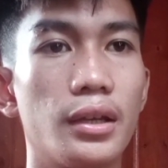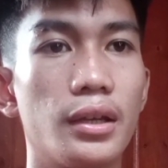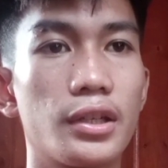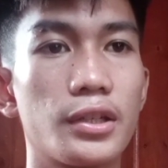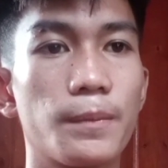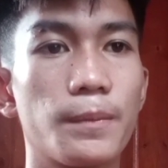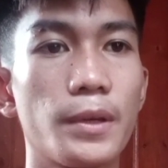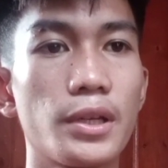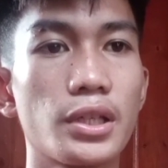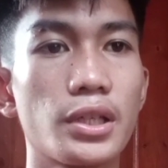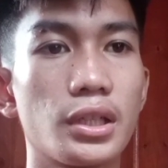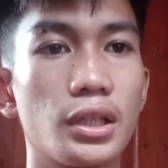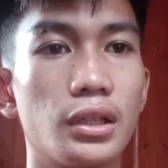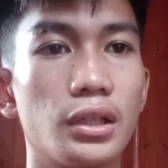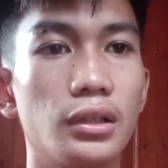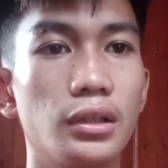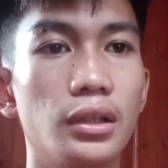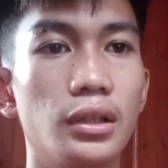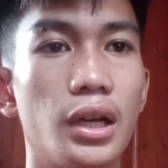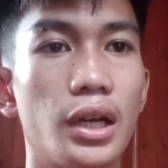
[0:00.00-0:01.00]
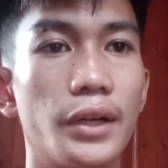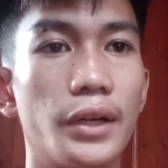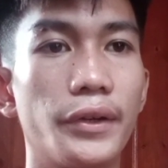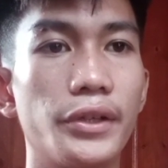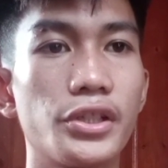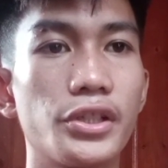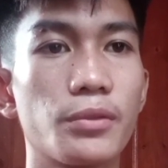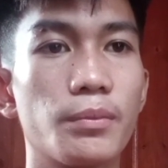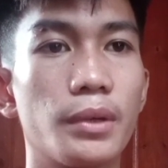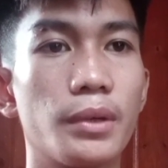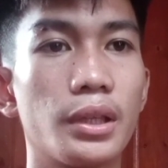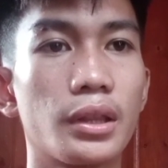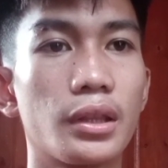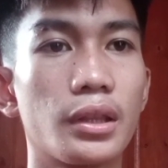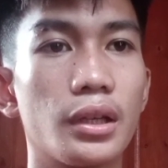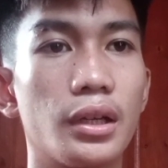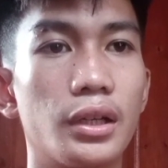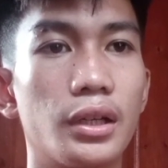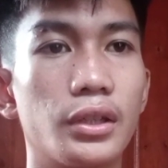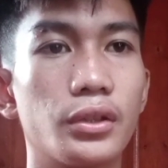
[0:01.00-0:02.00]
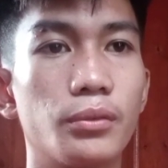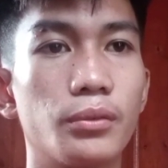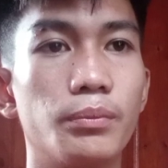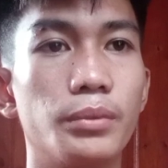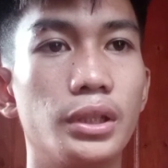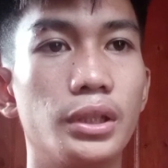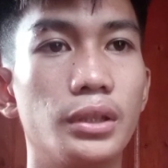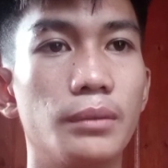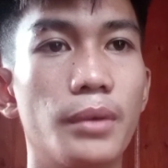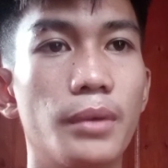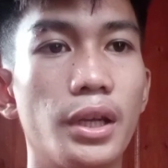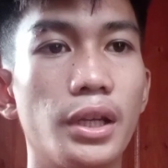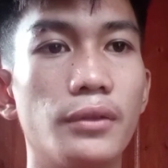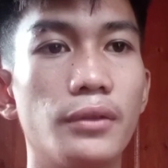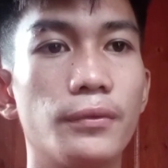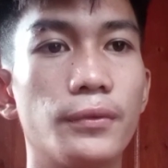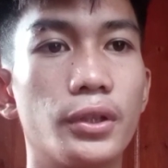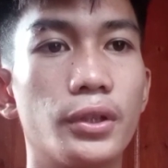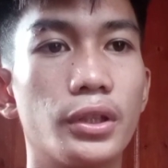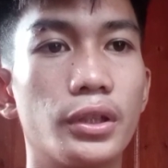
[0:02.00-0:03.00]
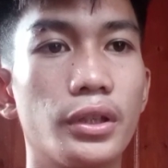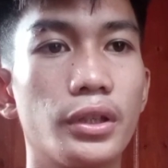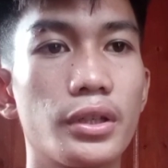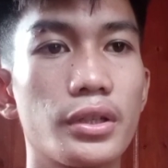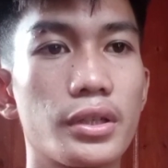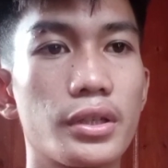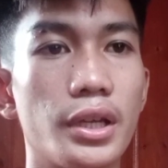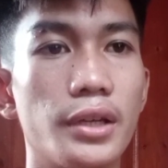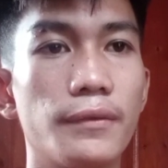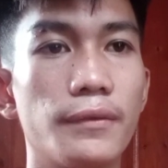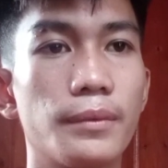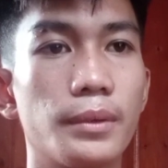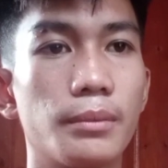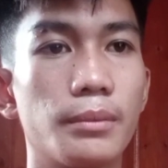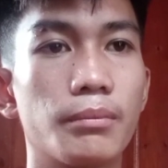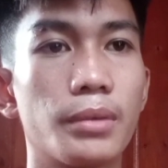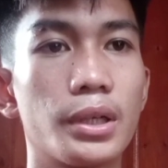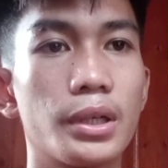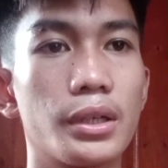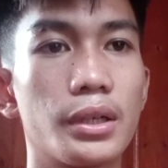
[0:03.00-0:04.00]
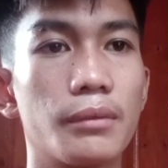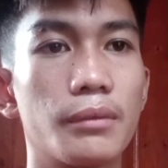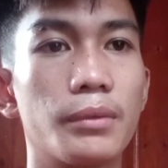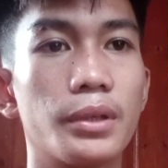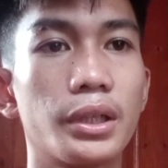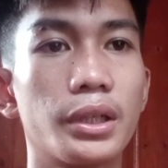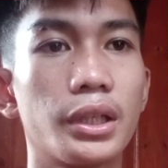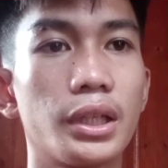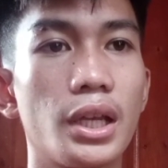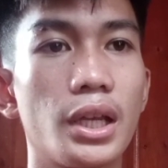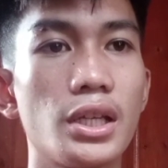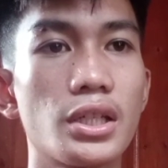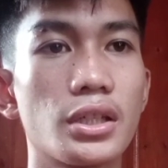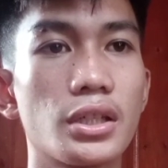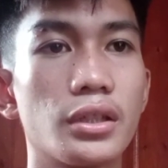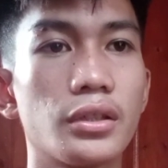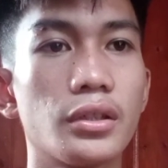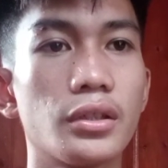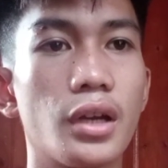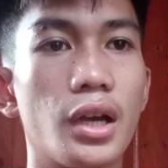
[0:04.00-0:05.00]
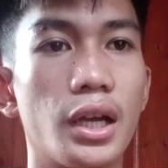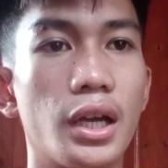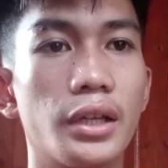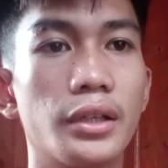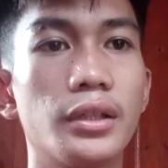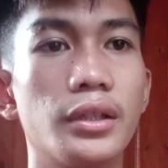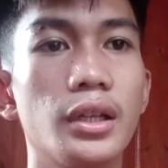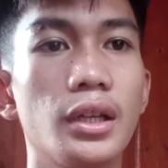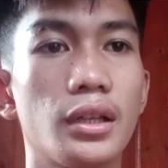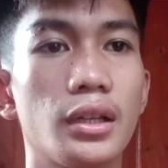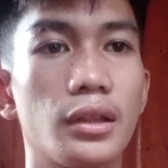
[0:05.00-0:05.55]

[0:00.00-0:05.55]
special arrangements are to be made for safe embarkation and